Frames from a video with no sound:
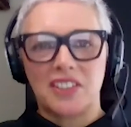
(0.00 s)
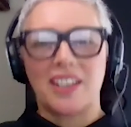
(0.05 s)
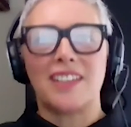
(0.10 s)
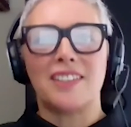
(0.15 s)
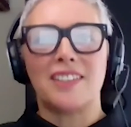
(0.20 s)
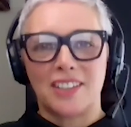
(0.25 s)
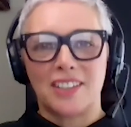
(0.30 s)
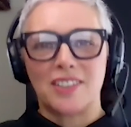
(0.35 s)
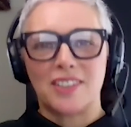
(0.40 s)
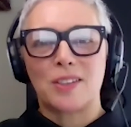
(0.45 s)

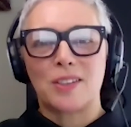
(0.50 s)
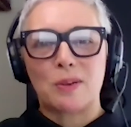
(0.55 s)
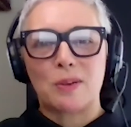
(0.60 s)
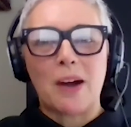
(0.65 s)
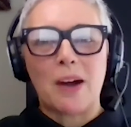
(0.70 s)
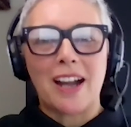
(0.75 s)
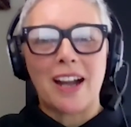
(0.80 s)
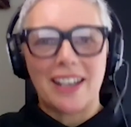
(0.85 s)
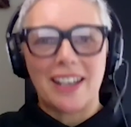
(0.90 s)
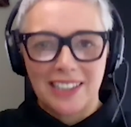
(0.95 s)
this
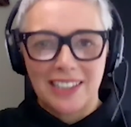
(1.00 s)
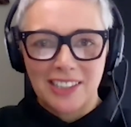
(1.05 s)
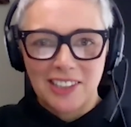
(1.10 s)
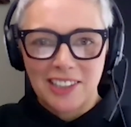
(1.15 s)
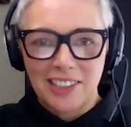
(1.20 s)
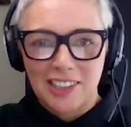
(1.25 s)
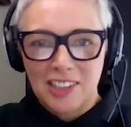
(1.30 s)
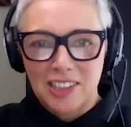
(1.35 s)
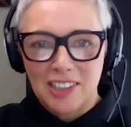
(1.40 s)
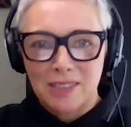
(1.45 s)
quietly, so
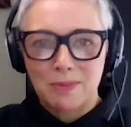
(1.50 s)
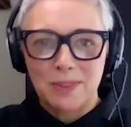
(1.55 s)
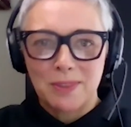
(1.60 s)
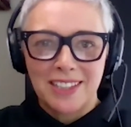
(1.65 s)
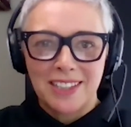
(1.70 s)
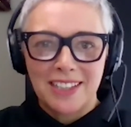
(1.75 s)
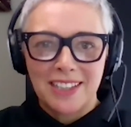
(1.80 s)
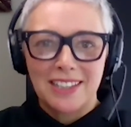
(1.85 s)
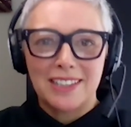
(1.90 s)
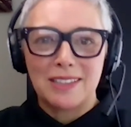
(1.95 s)
let's just
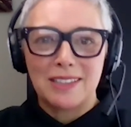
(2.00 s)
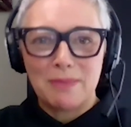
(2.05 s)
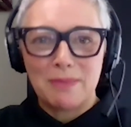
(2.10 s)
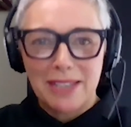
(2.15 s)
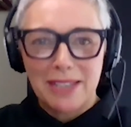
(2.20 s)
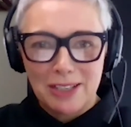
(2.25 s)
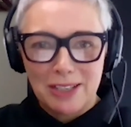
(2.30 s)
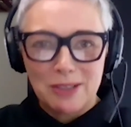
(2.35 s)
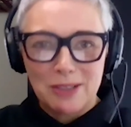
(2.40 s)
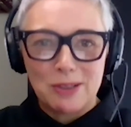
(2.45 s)
pretend it's
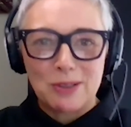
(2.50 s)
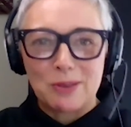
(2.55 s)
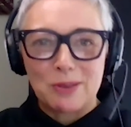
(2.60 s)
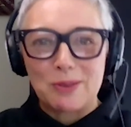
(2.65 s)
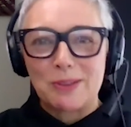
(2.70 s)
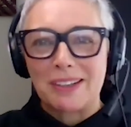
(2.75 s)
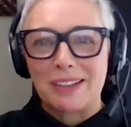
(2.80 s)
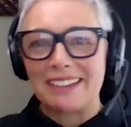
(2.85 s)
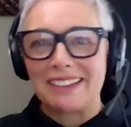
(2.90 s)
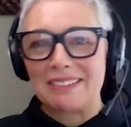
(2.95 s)
me and you
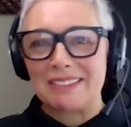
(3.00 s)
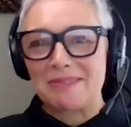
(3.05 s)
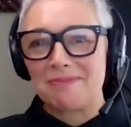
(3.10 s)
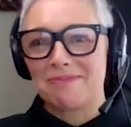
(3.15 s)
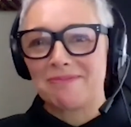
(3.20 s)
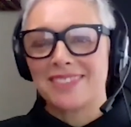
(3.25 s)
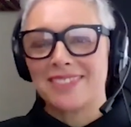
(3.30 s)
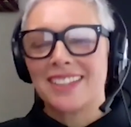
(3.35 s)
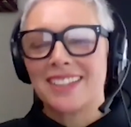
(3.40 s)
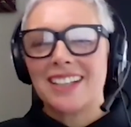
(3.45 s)
talking.
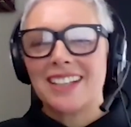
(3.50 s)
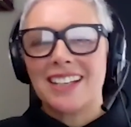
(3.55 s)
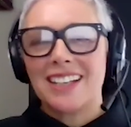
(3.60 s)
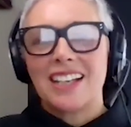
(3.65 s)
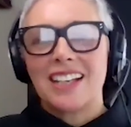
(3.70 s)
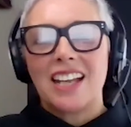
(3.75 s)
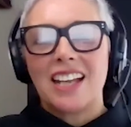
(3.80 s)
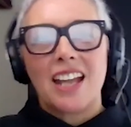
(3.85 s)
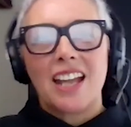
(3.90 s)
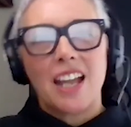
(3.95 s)

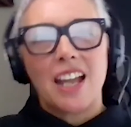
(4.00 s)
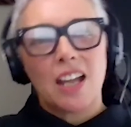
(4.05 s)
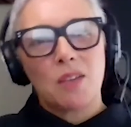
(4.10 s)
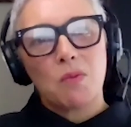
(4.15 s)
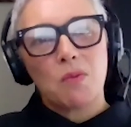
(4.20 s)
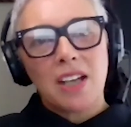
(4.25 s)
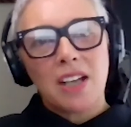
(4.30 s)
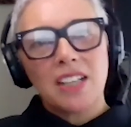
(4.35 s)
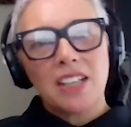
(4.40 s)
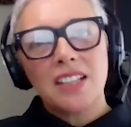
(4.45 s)
At
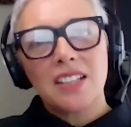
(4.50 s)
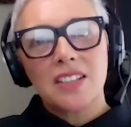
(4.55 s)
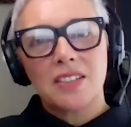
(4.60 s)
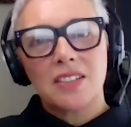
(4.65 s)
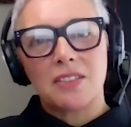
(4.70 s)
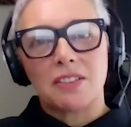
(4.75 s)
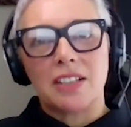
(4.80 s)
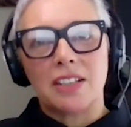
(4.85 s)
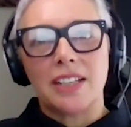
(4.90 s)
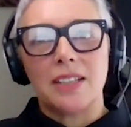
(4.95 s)
one
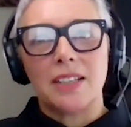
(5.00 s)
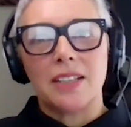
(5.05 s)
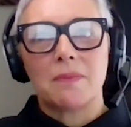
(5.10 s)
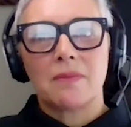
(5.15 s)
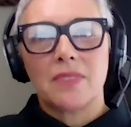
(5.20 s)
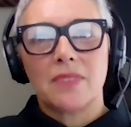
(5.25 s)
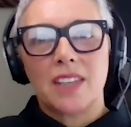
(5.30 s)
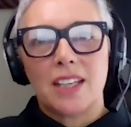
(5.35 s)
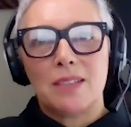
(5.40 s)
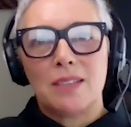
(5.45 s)
extreme,
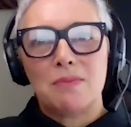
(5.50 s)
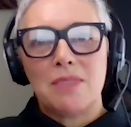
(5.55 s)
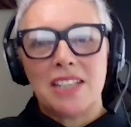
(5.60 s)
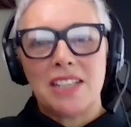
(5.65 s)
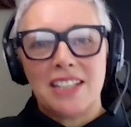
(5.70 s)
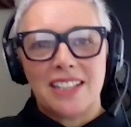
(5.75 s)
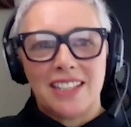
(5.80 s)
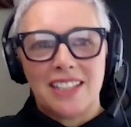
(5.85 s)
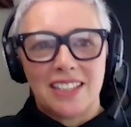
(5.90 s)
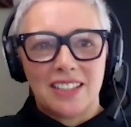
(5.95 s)
in
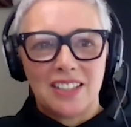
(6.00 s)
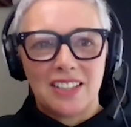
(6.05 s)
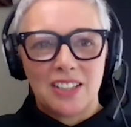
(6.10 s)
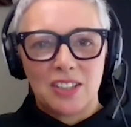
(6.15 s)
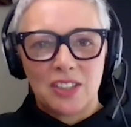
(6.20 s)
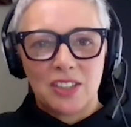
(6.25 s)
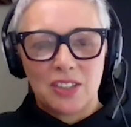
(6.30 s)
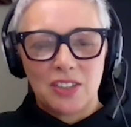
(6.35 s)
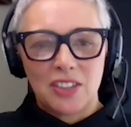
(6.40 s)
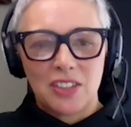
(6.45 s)
many
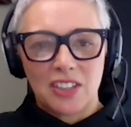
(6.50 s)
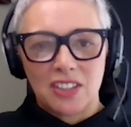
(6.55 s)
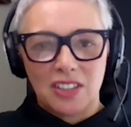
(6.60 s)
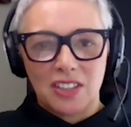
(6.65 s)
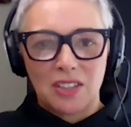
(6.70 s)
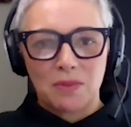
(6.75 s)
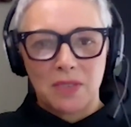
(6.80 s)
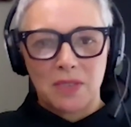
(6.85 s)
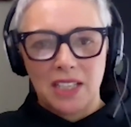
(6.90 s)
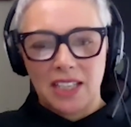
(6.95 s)

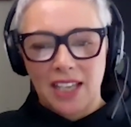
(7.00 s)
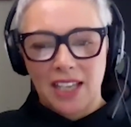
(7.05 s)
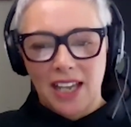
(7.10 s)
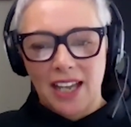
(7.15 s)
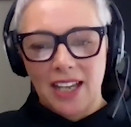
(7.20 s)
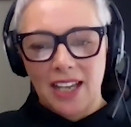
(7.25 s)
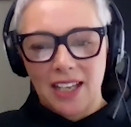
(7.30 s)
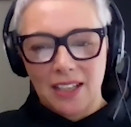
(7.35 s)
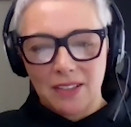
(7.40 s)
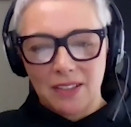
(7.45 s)
institutions we
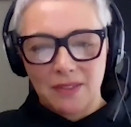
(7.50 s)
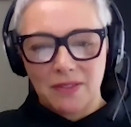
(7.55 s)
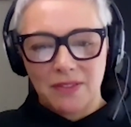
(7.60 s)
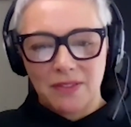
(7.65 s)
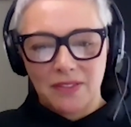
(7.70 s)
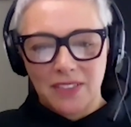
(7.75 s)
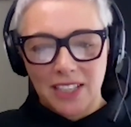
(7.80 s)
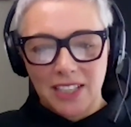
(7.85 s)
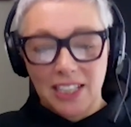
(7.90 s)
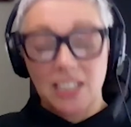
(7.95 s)
have,
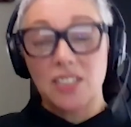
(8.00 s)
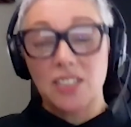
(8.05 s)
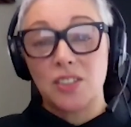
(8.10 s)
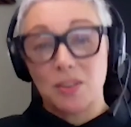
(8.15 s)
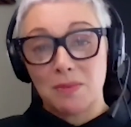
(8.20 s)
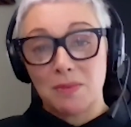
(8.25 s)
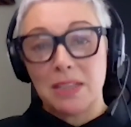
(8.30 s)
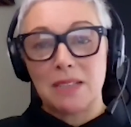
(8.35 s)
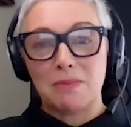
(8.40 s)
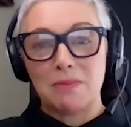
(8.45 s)
and I
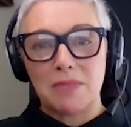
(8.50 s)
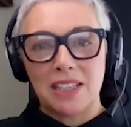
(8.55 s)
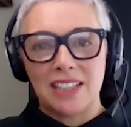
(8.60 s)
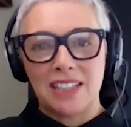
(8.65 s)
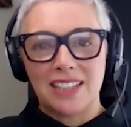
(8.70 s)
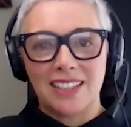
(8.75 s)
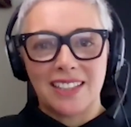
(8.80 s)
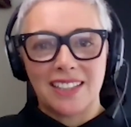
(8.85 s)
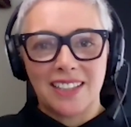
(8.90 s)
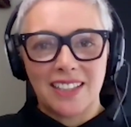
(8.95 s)
do mean
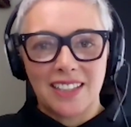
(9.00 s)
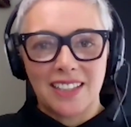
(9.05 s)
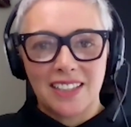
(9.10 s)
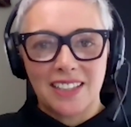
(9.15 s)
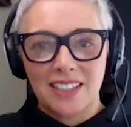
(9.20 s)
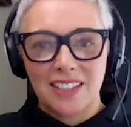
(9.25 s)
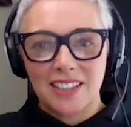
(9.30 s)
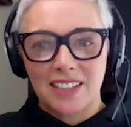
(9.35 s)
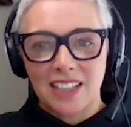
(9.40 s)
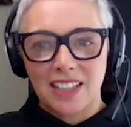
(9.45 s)
many,
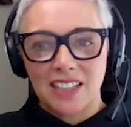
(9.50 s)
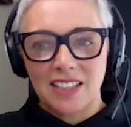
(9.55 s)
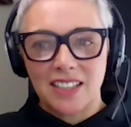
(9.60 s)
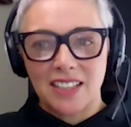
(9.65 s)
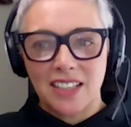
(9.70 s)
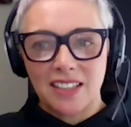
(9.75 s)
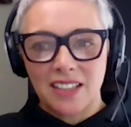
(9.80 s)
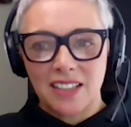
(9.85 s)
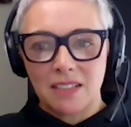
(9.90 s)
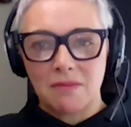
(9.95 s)
is they
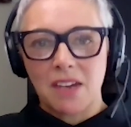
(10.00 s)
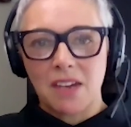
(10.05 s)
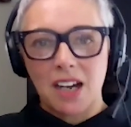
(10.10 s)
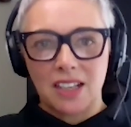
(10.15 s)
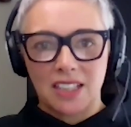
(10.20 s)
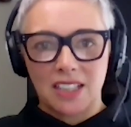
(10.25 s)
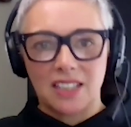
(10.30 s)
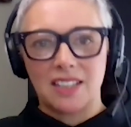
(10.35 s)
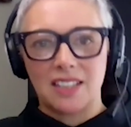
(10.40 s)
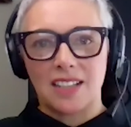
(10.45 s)
see their
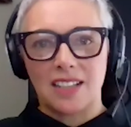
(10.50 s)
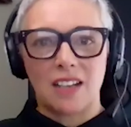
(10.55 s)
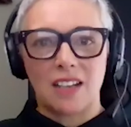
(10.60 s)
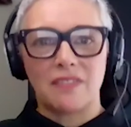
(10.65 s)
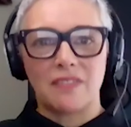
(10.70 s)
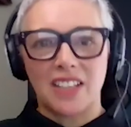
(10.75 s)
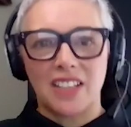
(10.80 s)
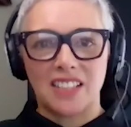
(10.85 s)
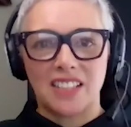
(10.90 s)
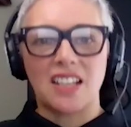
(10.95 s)
Māori staff
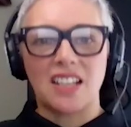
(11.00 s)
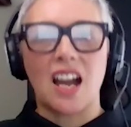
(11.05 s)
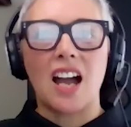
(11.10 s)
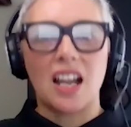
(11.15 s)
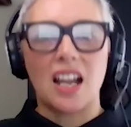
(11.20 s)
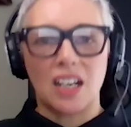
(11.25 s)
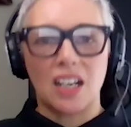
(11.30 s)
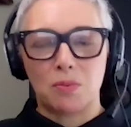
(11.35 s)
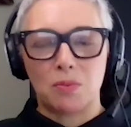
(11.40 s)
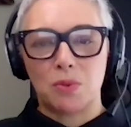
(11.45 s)
as
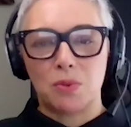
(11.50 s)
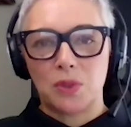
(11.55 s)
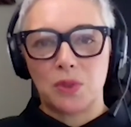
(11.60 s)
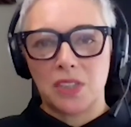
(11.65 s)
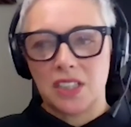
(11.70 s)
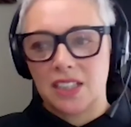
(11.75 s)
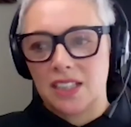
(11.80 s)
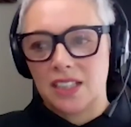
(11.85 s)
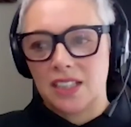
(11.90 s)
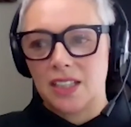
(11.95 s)
dāla
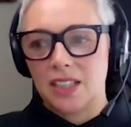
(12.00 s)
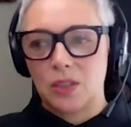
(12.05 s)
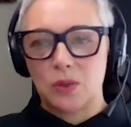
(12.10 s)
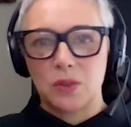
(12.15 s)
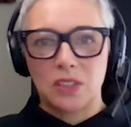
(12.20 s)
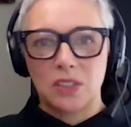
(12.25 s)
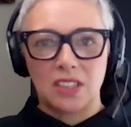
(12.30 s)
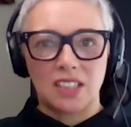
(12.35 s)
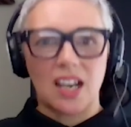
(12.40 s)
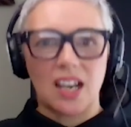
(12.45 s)
pōhere
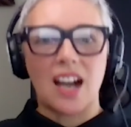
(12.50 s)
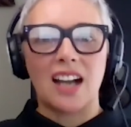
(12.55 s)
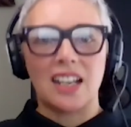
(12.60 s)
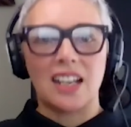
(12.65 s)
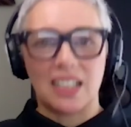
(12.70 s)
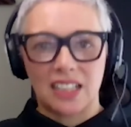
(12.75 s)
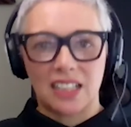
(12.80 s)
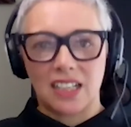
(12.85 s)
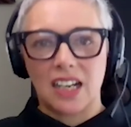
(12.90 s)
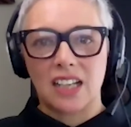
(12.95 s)
or
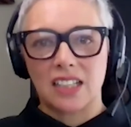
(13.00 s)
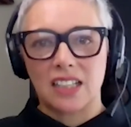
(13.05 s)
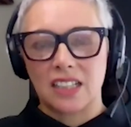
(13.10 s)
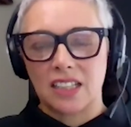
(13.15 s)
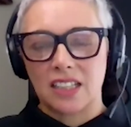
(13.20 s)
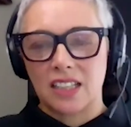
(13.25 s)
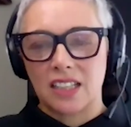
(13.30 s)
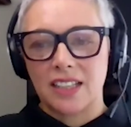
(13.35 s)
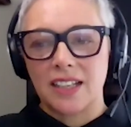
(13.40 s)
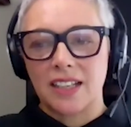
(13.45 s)
dāla
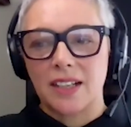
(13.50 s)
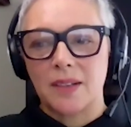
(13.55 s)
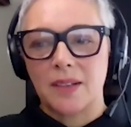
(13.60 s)
karakia.